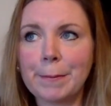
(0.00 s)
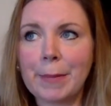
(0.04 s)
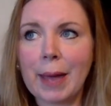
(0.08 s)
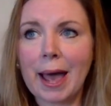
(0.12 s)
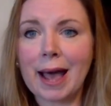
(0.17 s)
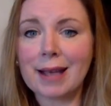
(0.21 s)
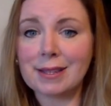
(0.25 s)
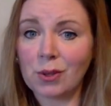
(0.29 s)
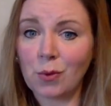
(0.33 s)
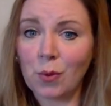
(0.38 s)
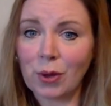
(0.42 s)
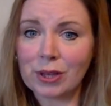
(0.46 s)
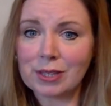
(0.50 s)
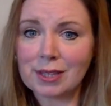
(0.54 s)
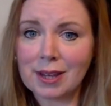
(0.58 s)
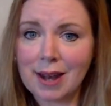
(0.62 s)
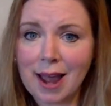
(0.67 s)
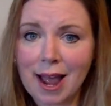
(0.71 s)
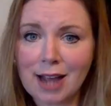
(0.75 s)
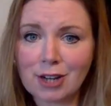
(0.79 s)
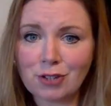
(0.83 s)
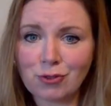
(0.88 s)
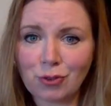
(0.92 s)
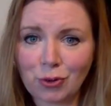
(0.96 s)
as it was a
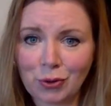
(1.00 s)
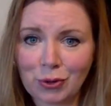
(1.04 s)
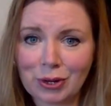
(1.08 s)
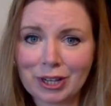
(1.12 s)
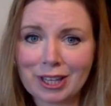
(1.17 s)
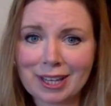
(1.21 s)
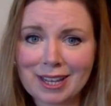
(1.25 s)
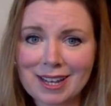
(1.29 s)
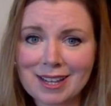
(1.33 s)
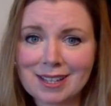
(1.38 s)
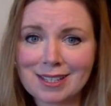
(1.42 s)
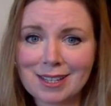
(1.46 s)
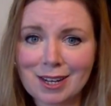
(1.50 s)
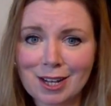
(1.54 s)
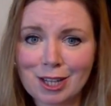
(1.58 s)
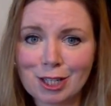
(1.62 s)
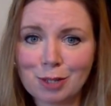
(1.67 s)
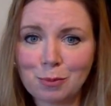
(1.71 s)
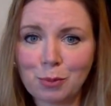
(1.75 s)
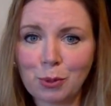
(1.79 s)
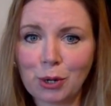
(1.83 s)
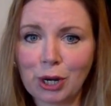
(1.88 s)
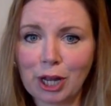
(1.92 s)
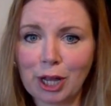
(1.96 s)
Nashville release and
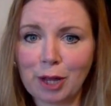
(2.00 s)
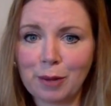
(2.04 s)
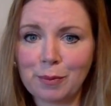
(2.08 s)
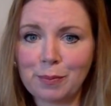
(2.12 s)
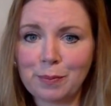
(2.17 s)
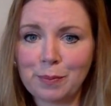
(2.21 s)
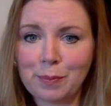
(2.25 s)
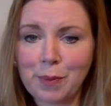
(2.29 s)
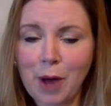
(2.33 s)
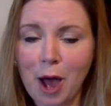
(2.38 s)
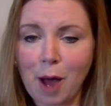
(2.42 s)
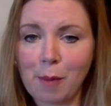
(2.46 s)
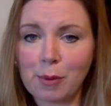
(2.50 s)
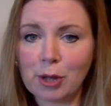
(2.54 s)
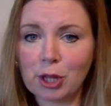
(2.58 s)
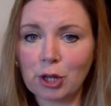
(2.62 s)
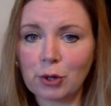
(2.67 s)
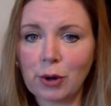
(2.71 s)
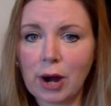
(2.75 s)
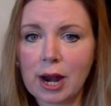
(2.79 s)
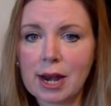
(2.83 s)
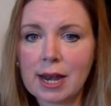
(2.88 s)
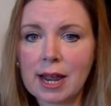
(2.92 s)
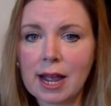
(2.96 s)
it's pretty
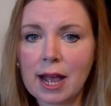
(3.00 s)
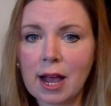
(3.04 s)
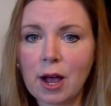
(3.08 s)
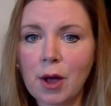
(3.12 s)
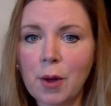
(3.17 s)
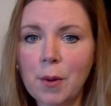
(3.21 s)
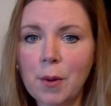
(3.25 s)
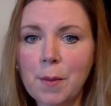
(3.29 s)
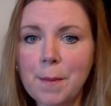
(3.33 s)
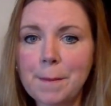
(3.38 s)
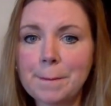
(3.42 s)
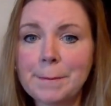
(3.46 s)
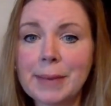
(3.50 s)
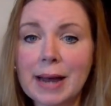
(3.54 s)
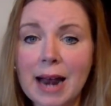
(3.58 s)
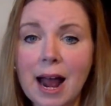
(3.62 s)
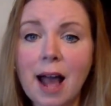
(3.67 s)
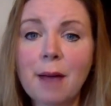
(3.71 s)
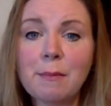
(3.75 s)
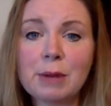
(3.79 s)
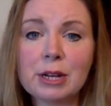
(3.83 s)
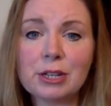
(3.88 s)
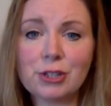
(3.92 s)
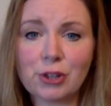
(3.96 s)
popular right now. But
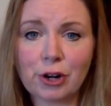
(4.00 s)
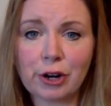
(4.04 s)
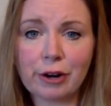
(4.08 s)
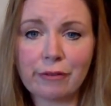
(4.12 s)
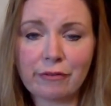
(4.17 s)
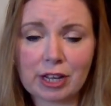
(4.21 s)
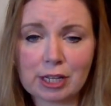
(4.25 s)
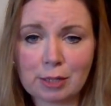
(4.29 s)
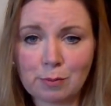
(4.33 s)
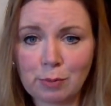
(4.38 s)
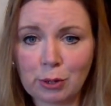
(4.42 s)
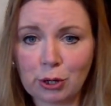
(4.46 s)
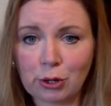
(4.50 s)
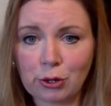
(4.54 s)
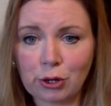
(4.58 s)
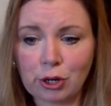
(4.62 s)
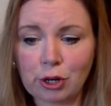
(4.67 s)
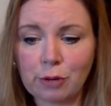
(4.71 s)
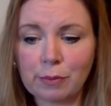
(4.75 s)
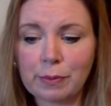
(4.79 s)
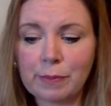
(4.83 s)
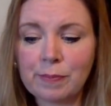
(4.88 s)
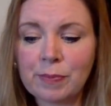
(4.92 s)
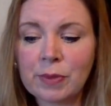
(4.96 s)
I'm going to start a Facebook
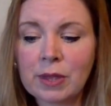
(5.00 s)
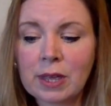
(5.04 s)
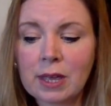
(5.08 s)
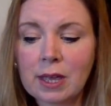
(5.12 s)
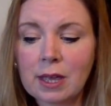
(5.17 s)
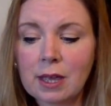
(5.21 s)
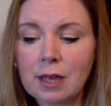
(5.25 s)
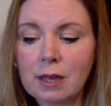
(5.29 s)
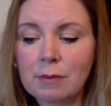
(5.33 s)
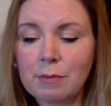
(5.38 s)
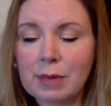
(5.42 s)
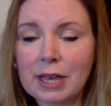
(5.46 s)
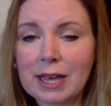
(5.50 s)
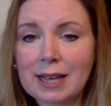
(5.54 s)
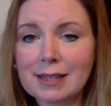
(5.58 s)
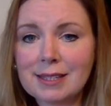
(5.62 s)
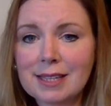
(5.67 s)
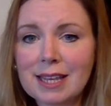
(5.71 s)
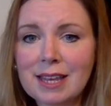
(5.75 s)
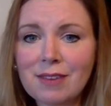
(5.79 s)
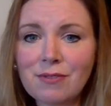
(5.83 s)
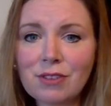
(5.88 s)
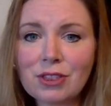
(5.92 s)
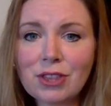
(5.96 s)
group, because
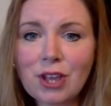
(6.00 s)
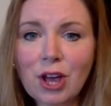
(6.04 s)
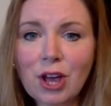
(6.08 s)
even